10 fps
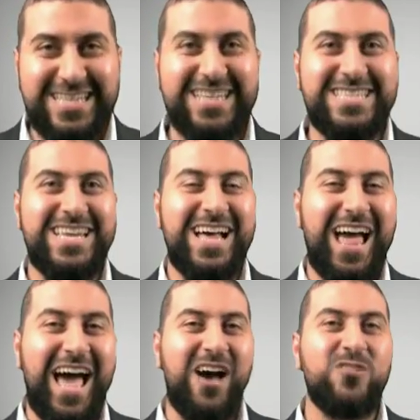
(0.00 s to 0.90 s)
detail
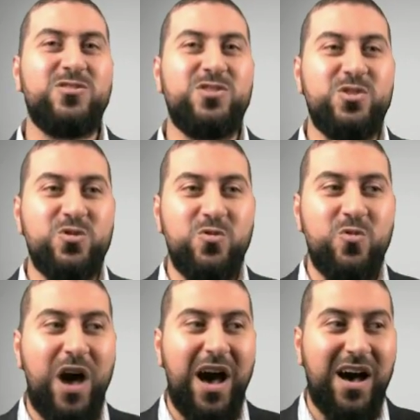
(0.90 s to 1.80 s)
how
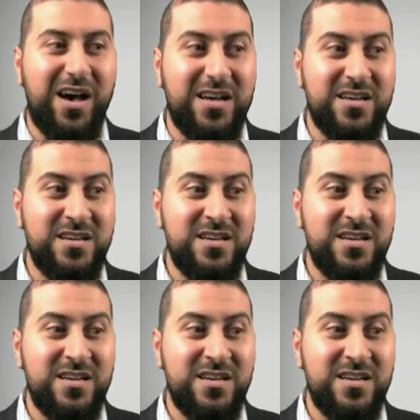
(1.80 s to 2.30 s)
to uh,